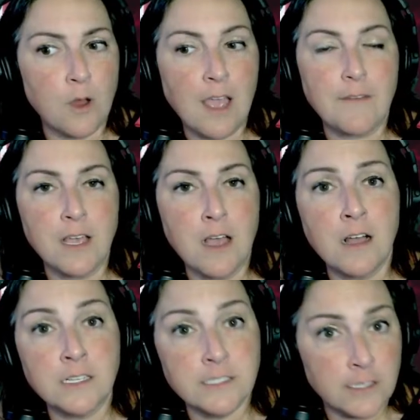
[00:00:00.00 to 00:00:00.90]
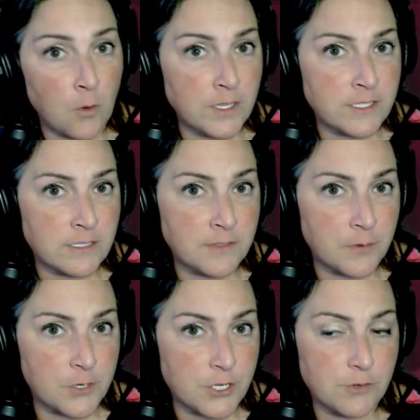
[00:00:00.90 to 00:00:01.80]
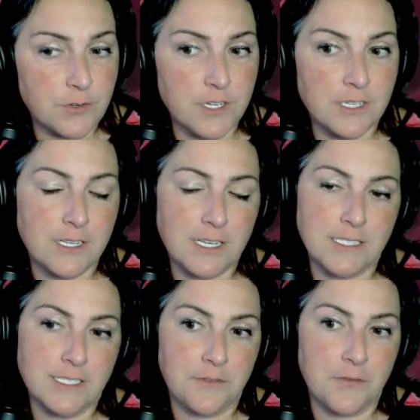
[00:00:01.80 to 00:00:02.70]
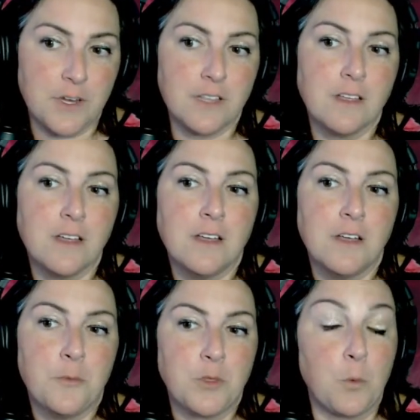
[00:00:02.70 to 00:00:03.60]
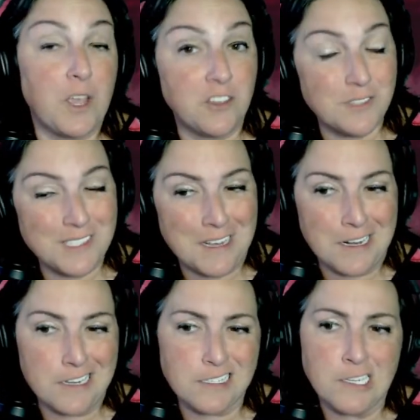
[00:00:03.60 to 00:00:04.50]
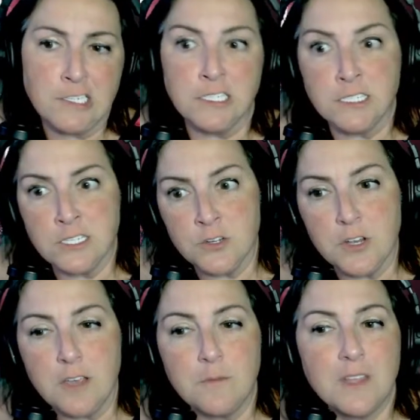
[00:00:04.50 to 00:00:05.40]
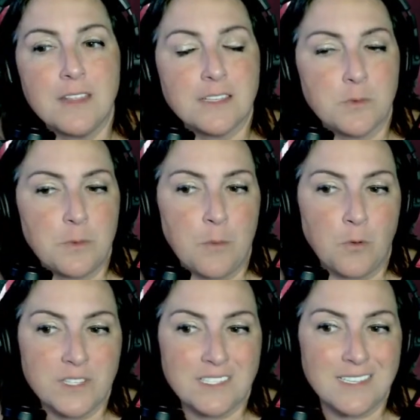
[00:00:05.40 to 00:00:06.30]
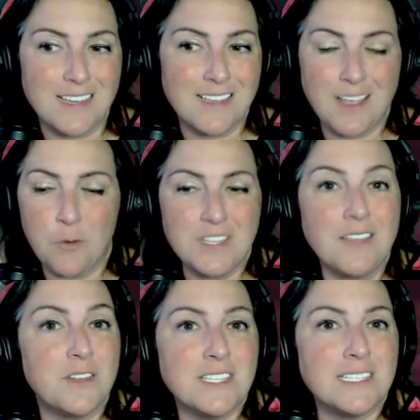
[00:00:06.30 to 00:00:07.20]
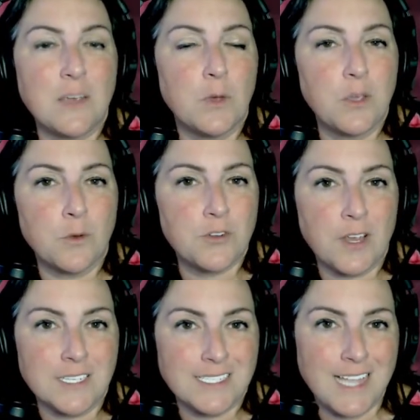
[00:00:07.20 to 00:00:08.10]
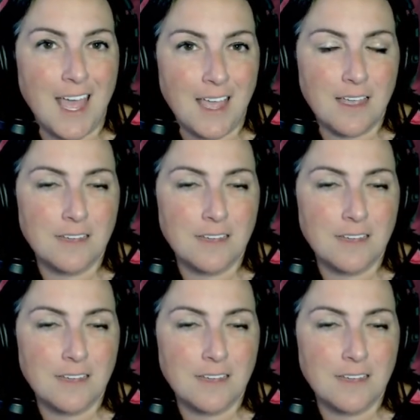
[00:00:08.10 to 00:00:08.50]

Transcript: having consequences for children is different. The way you said it is a little extreme, and that's what people would see, and they wouldn't even see what you were trying to say.